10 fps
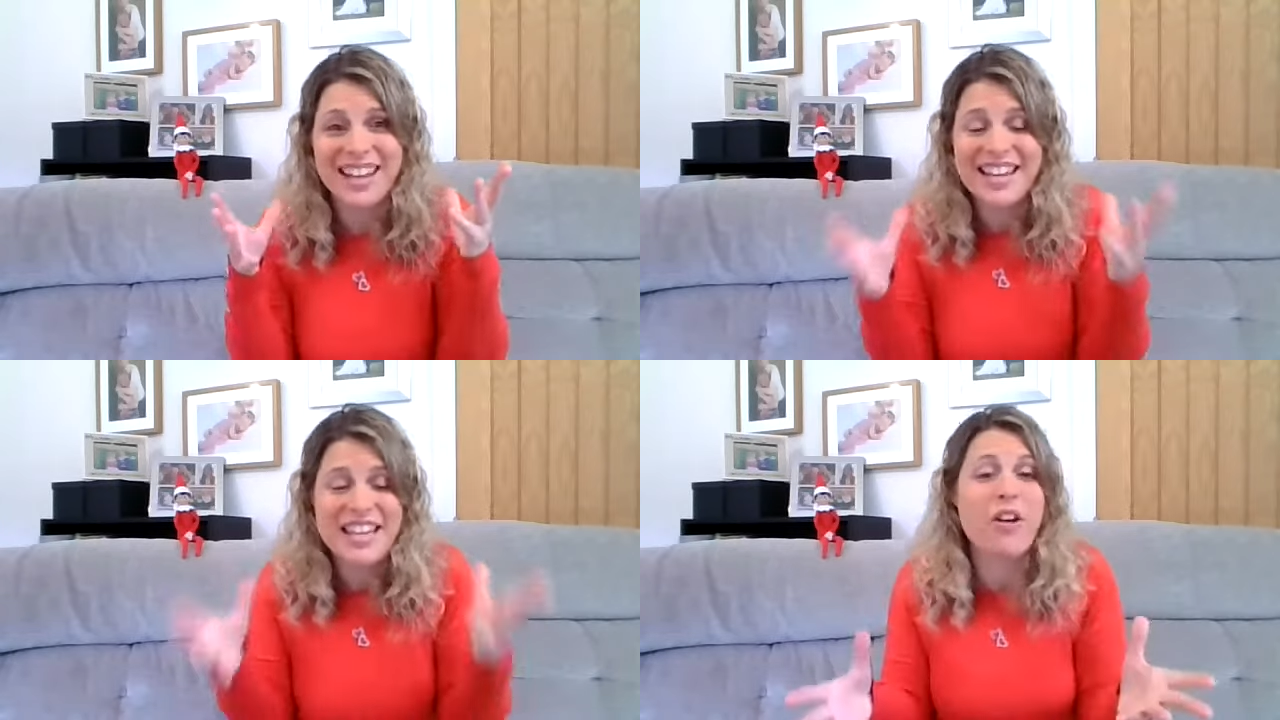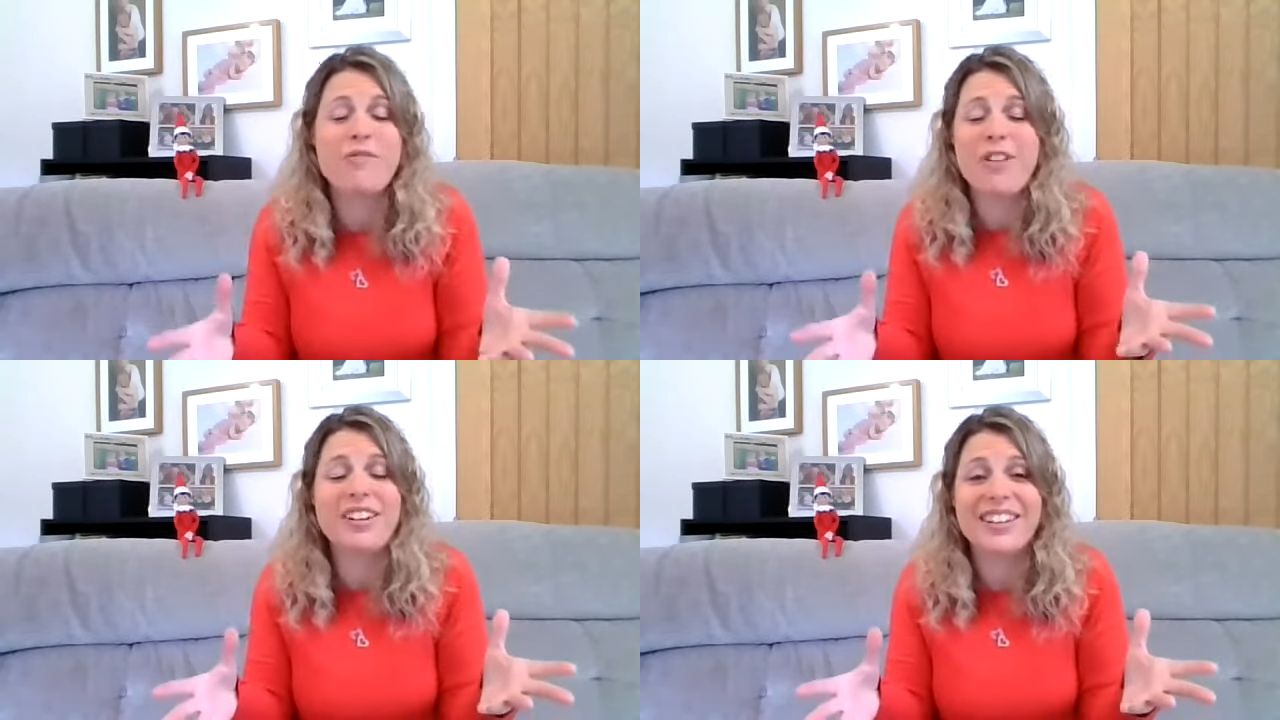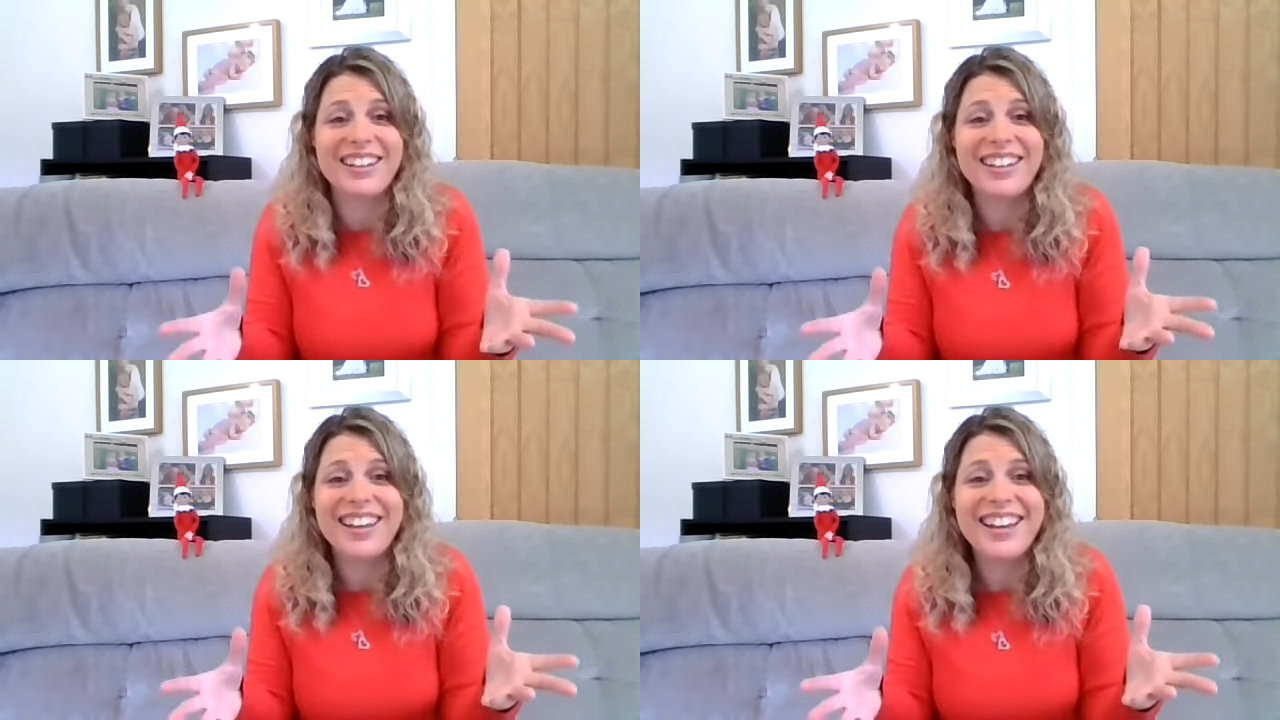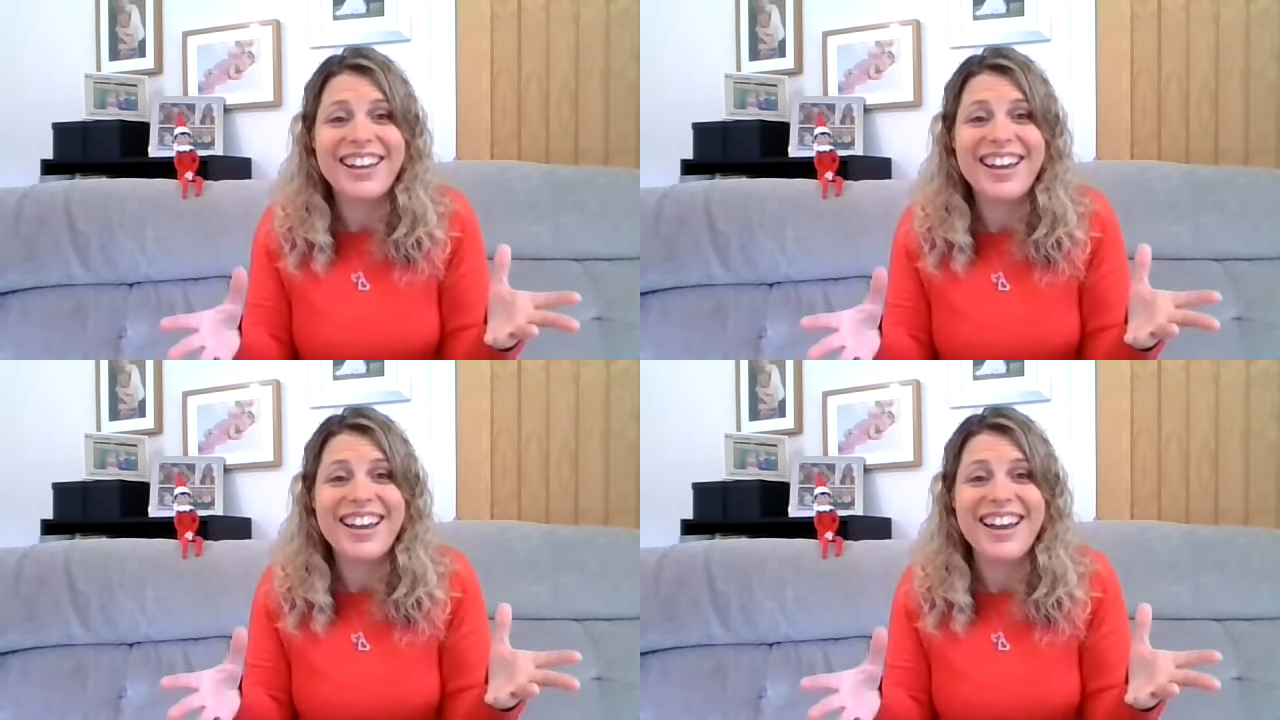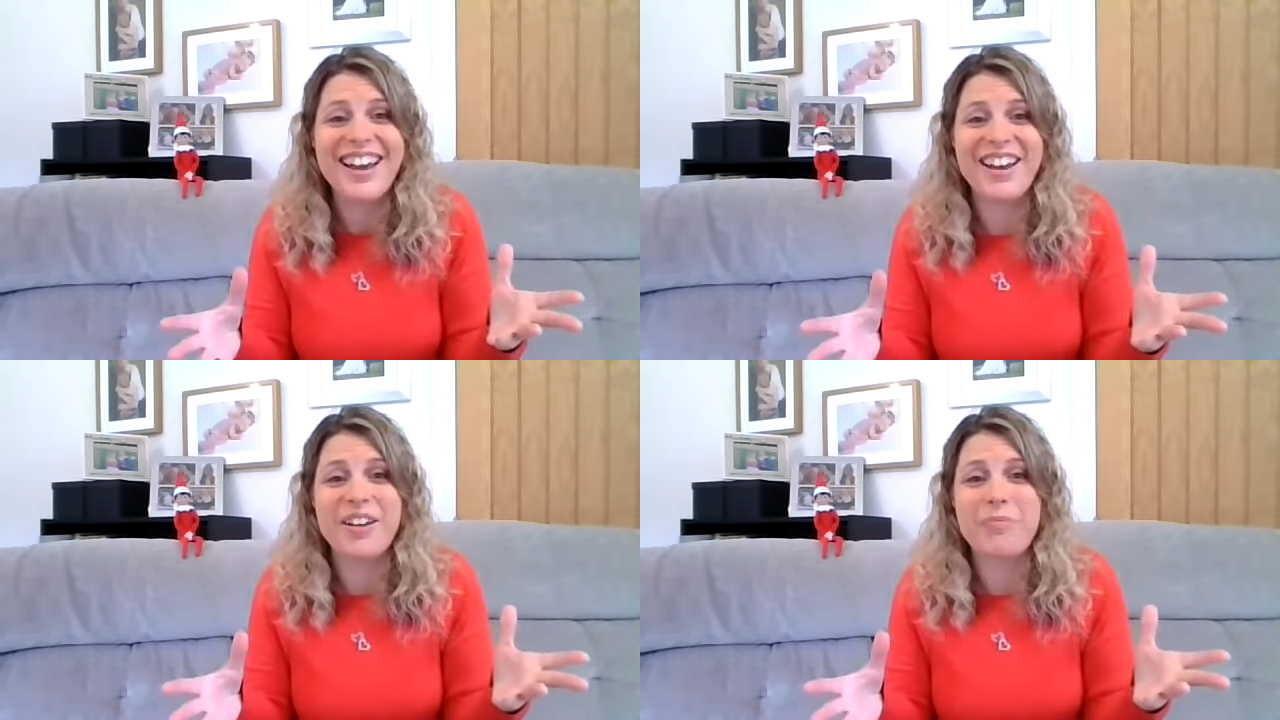eco-friendly.
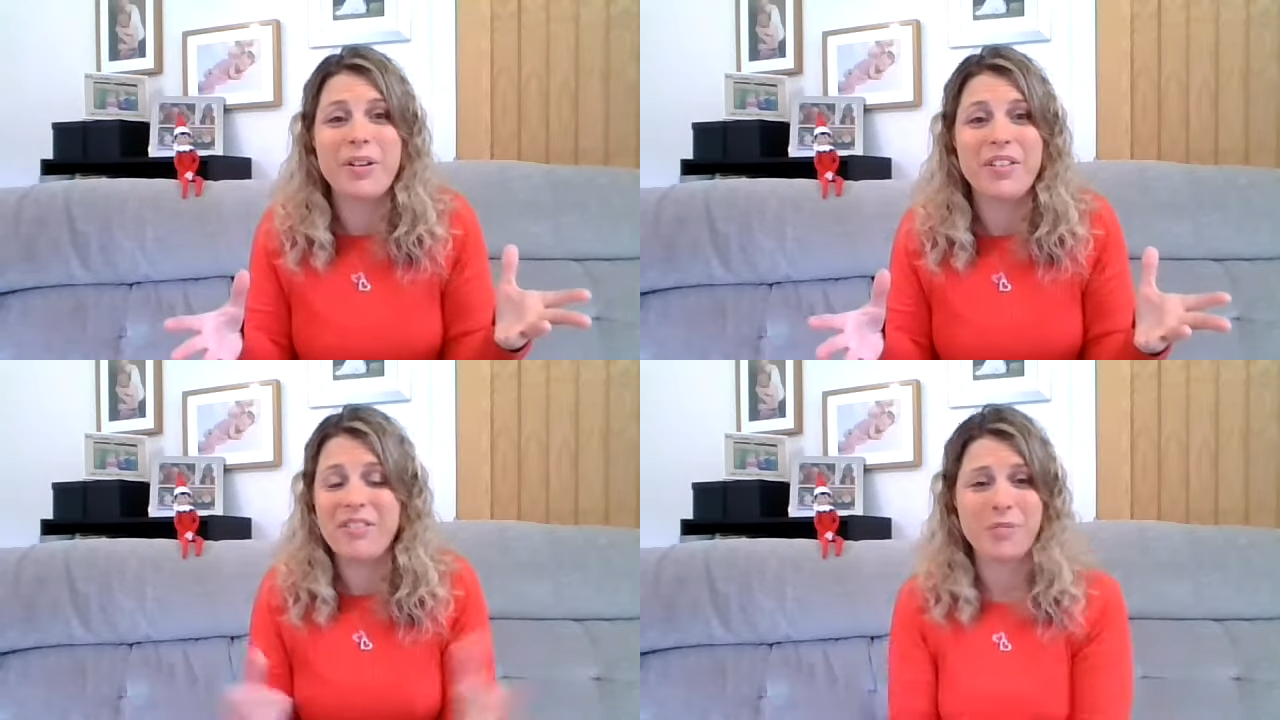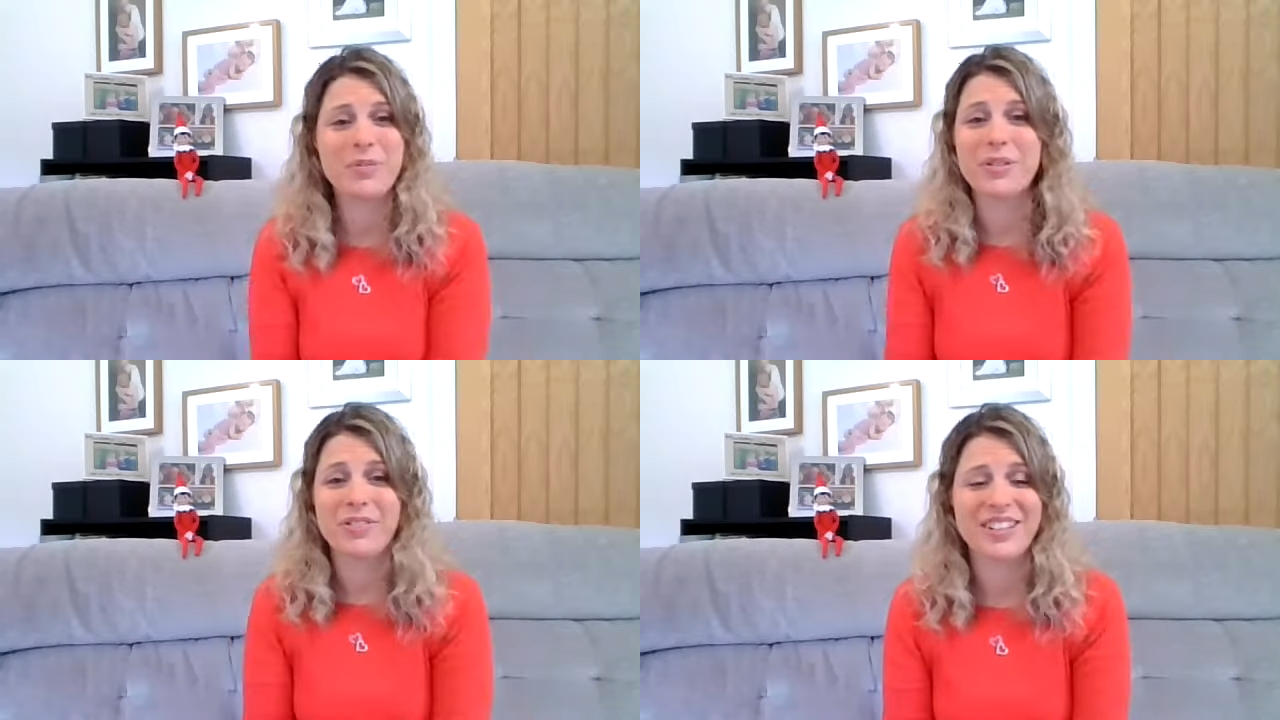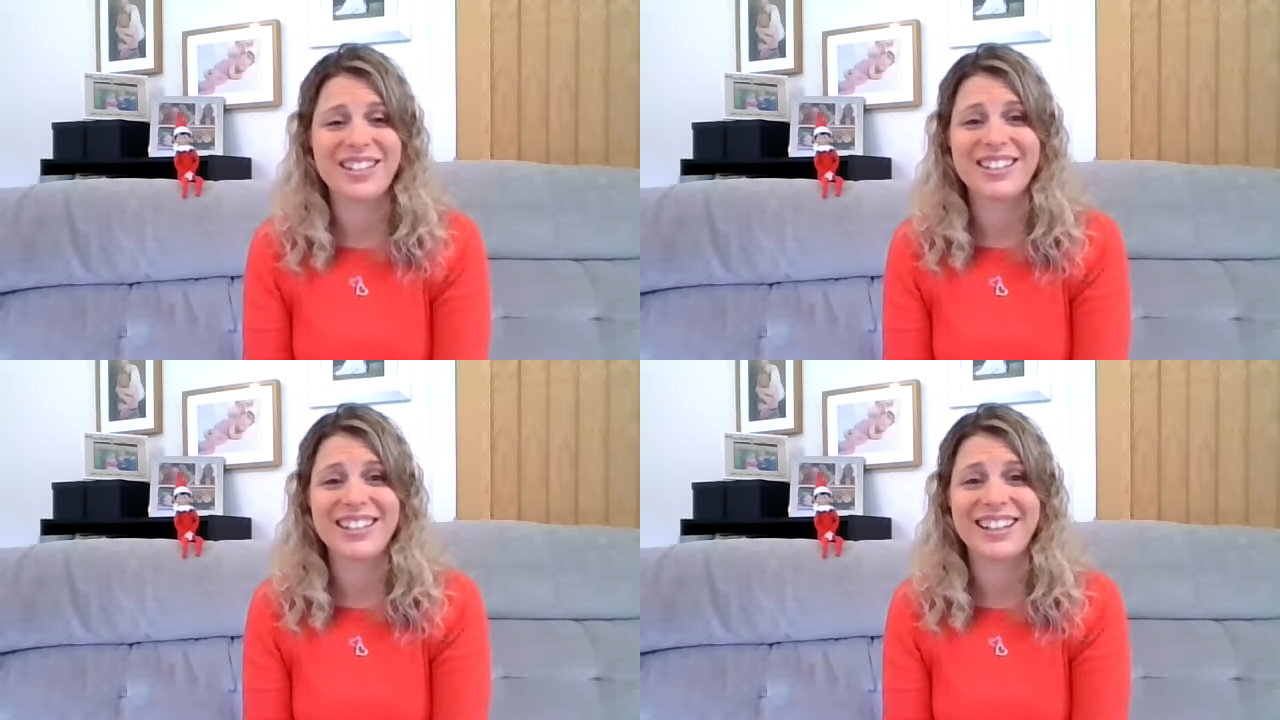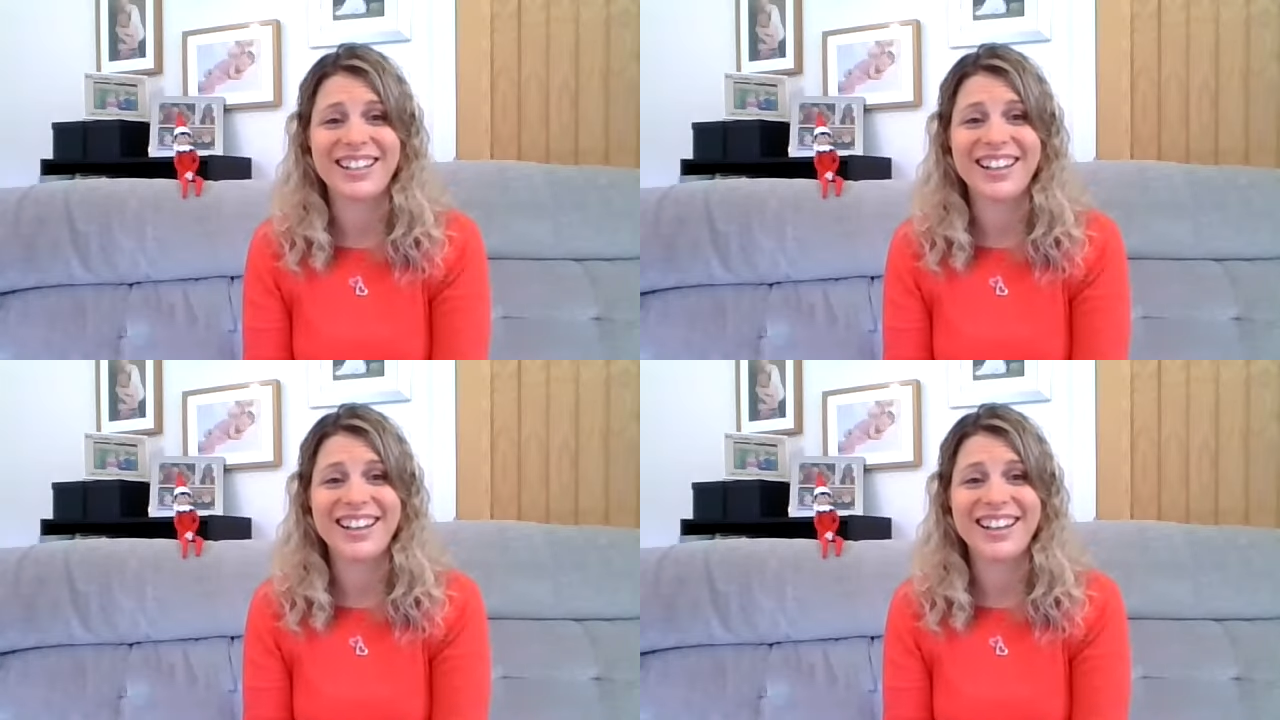They're absolutely fantastic.